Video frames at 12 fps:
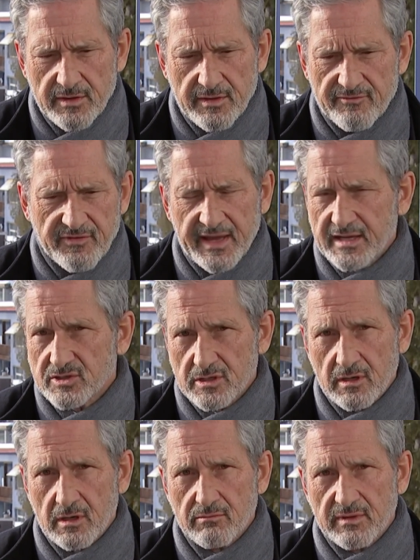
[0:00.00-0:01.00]
Fans
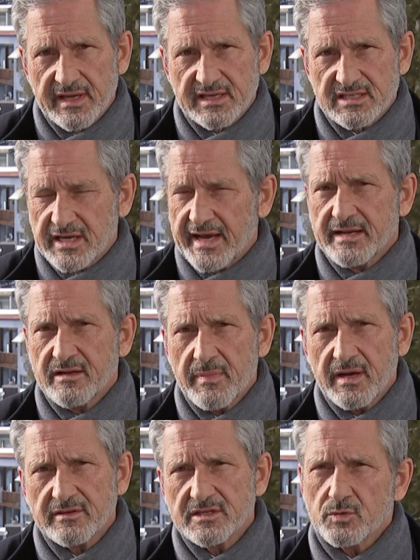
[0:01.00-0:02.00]
are excited
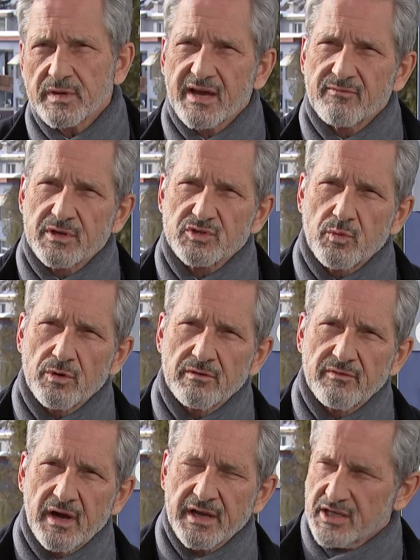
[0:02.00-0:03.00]
about this. We have much more
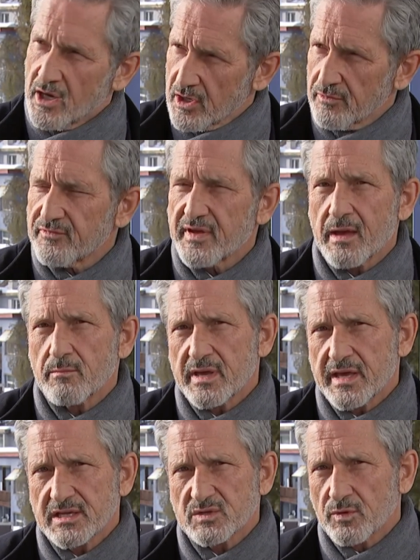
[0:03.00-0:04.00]
of a younger fan
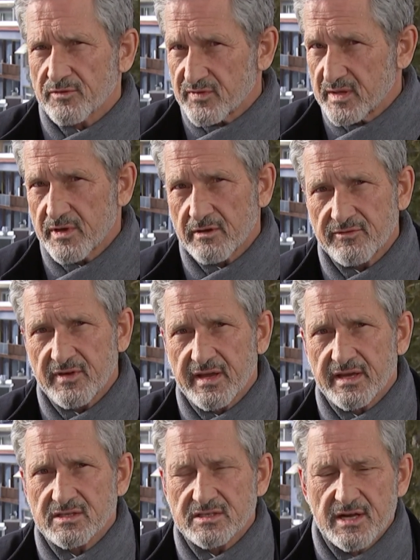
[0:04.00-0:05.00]
base, more female
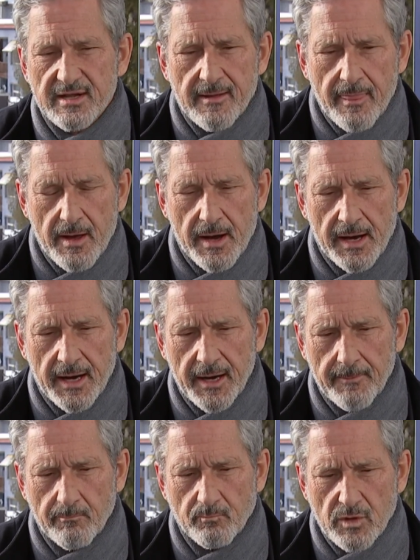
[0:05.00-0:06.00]
fans.
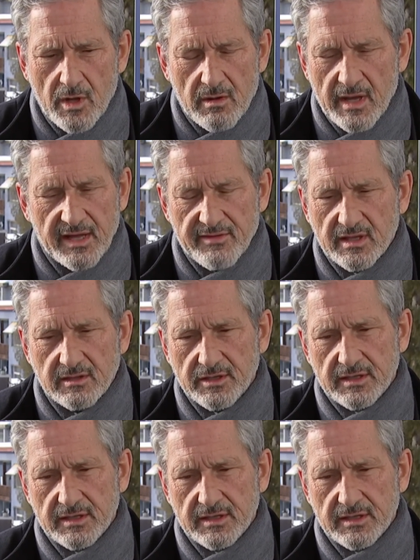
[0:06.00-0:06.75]
And I think, look,